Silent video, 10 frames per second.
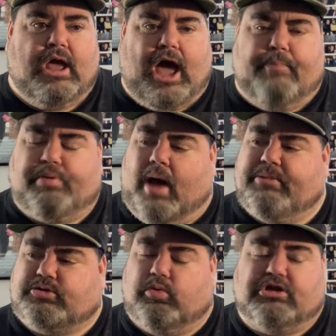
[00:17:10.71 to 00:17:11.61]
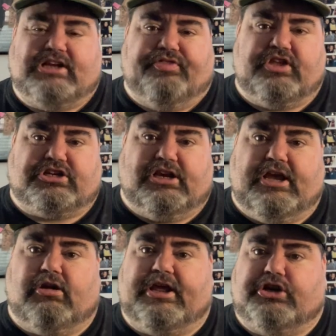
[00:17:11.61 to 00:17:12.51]
I promise we'll set this
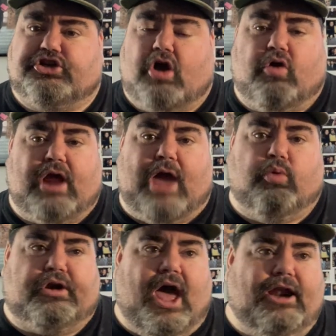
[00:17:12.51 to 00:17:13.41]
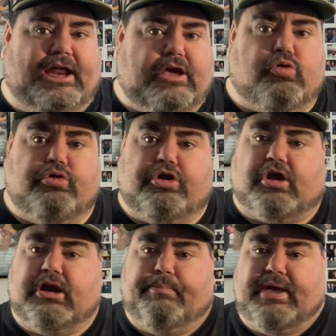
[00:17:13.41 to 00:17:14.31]
legally in stone. I will not leak who you're
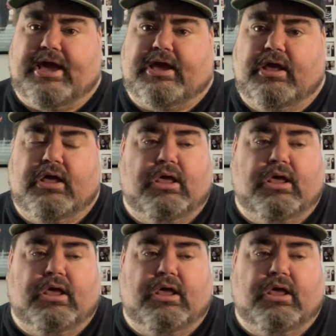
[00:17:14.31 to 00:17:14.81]
going to pick,